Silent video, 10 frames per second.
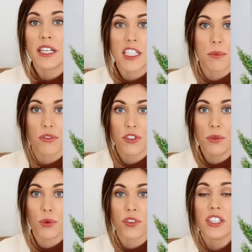picked up a few
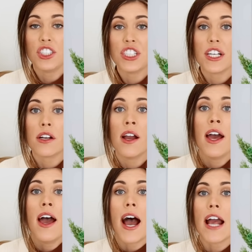more this year.
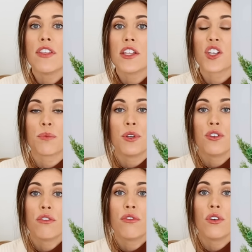I think they're
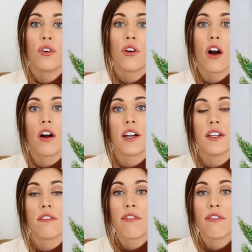beautiful on